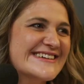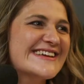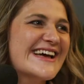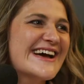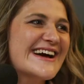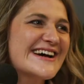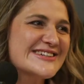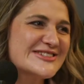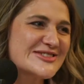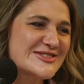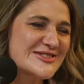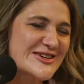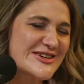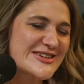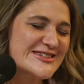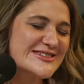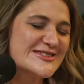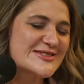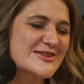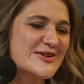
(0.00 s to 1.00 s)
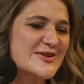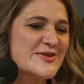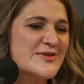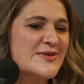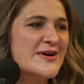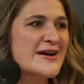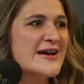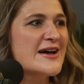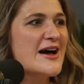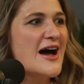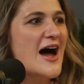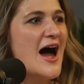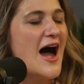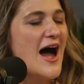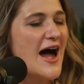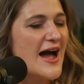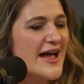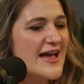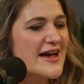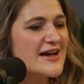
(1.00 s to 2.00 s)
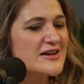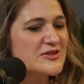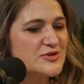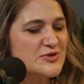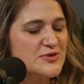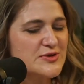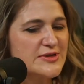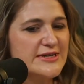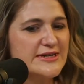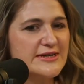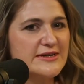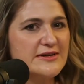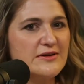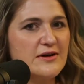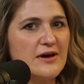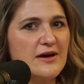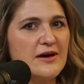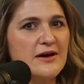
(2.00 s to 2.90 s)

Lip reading: Yeah, sure. So I actually,